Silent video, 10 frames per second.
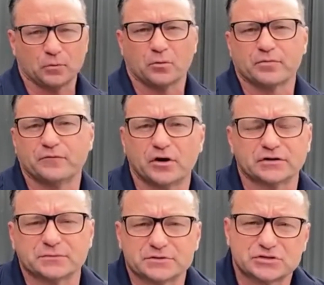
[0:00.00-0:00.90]
or
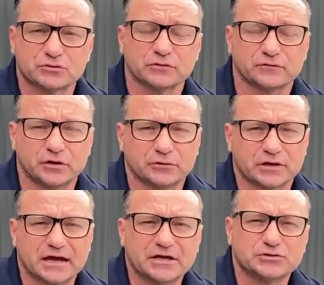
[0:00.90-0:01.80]
providing the materials for you to
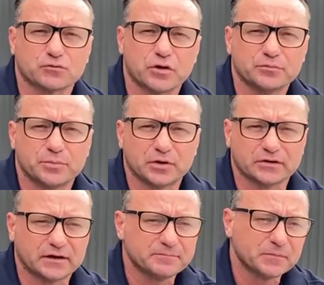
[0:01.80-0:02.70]
engage your own
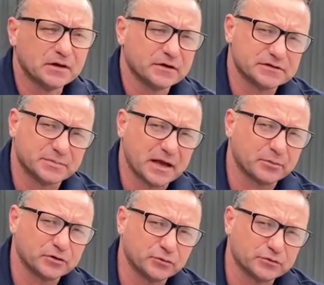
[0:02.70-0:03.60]
builder to be
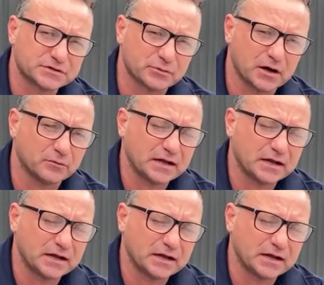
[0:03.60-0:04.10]
able to do it as well.